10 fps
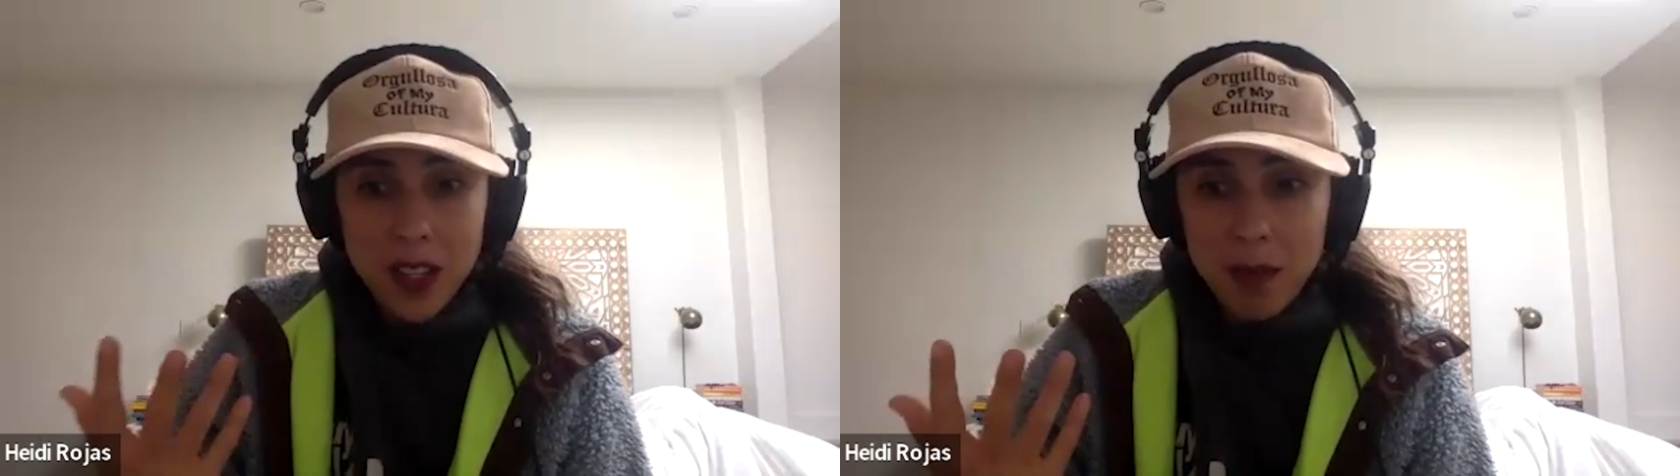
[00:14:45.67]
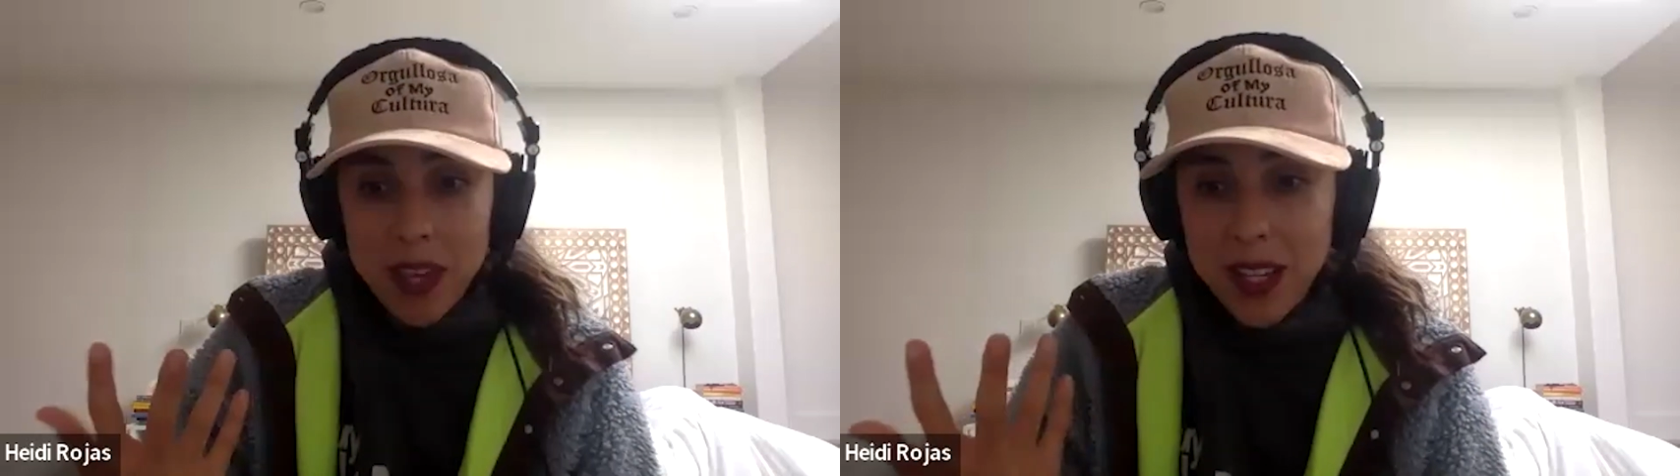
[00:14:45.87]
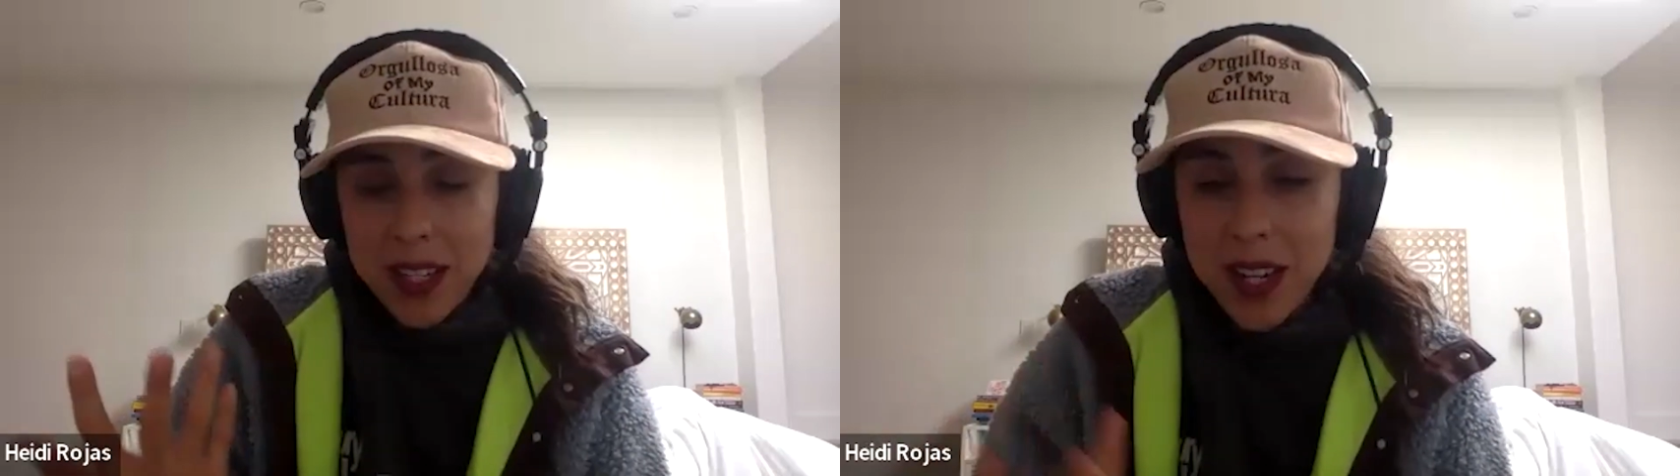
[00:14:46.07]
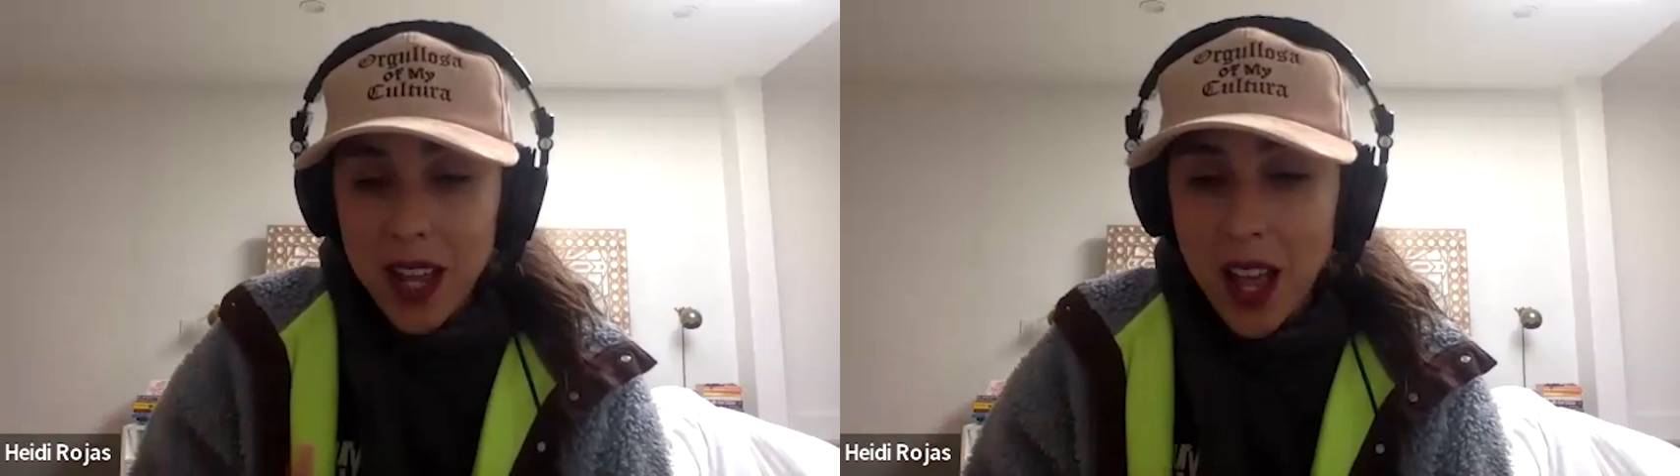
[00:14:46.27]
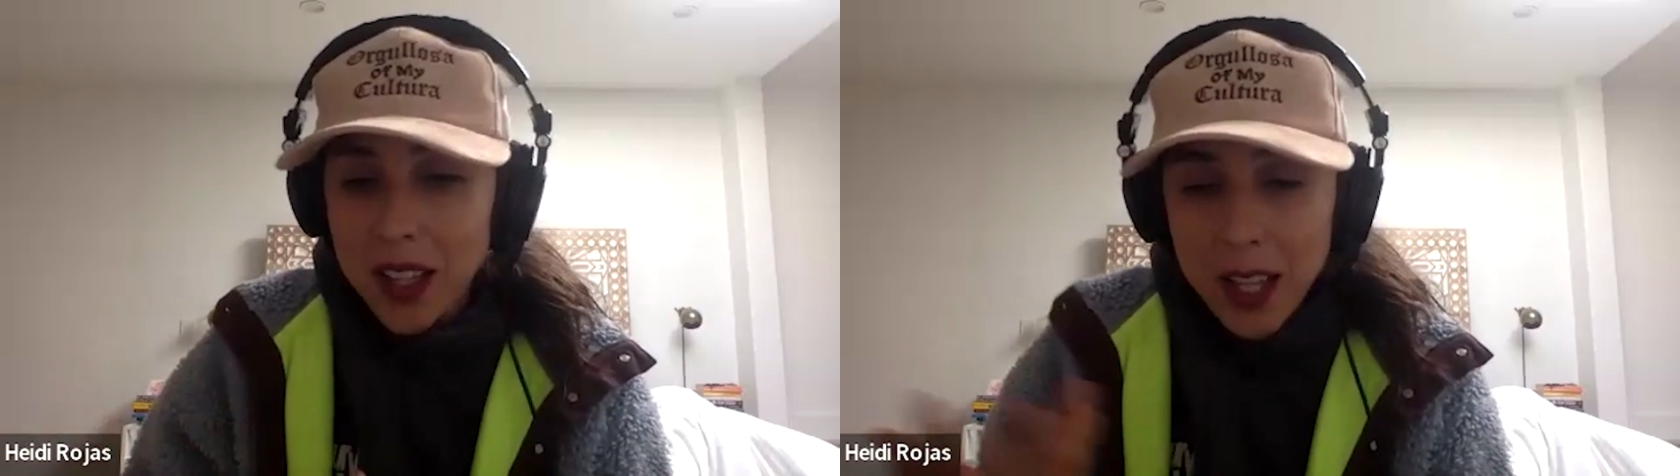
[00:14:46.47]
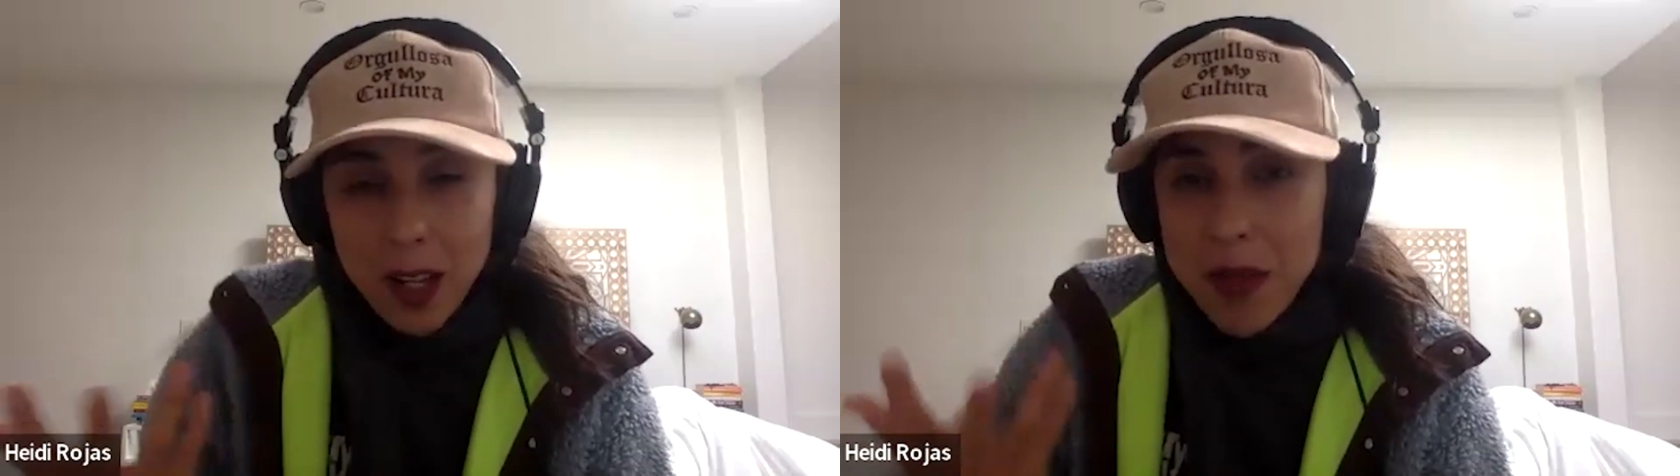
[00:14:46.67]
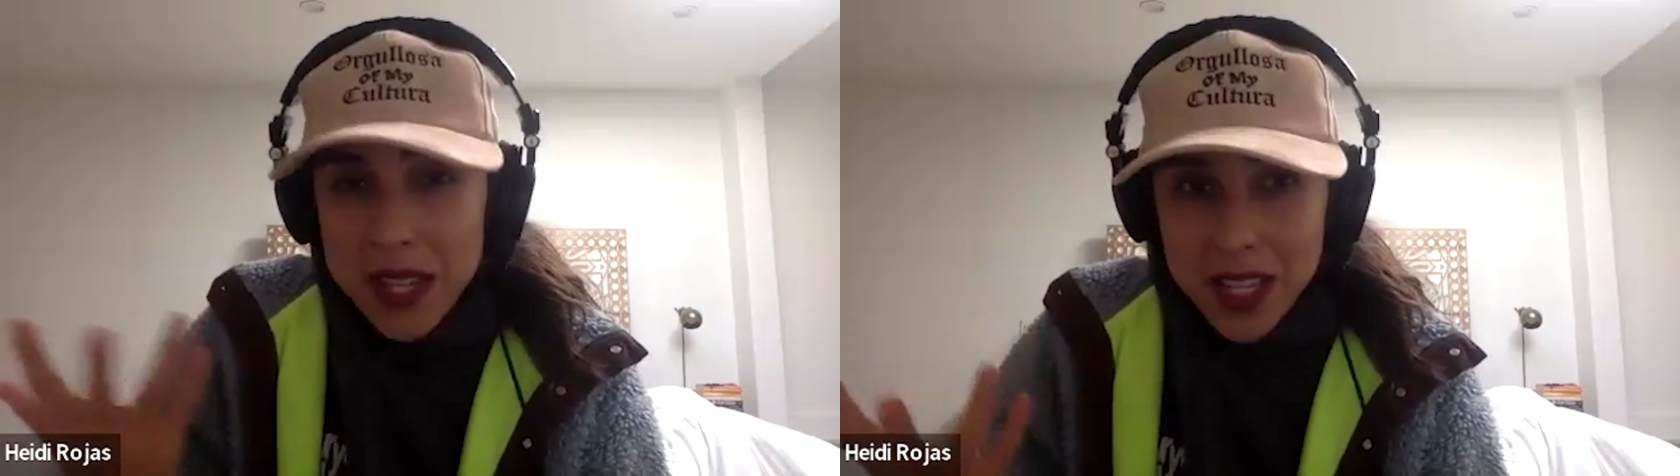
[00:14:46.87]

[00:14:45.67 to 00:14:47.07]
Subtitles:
make it a little bit